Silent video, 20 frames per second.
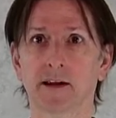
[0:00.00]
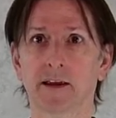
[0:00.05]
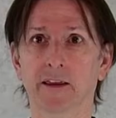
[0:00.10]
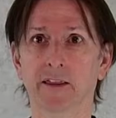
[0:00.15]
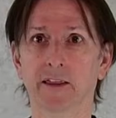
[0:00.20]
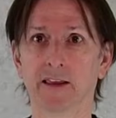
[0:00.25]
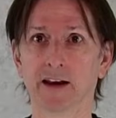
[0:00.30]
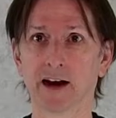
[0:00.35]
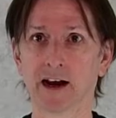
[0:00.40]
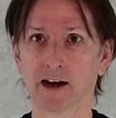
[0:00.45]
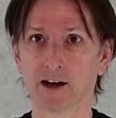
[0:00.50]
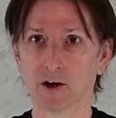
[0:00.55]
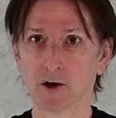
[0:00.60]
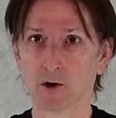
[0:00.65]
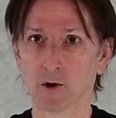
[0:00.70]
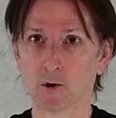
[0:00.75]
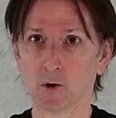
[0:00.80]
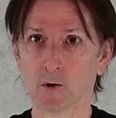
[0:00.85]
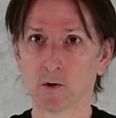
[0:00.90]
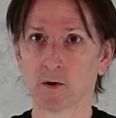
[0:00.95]
Then I
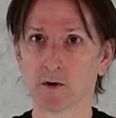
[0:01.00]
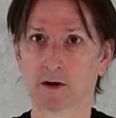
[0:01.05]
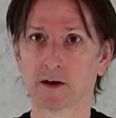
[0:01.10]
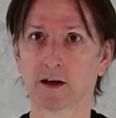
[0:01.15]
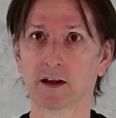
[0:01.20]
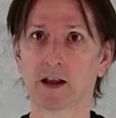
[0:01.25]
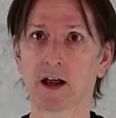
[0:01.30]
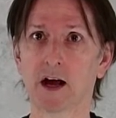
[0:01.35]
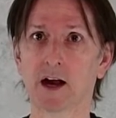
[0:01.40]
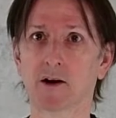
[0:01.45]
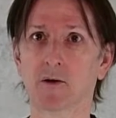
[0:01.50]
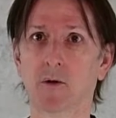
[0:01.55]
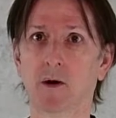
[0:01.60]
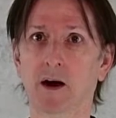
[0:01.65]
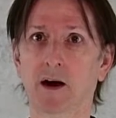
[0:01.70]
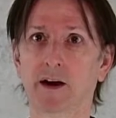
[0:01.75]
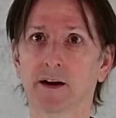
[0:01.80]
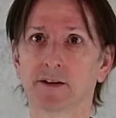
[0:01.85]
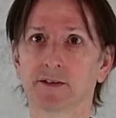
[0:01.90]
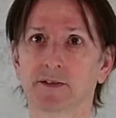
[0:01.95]
go
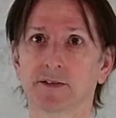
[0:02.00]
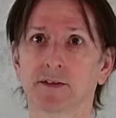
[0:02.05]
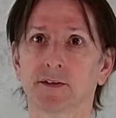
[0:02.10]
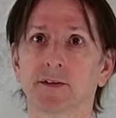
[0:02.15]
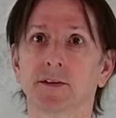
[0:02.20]
clockwise,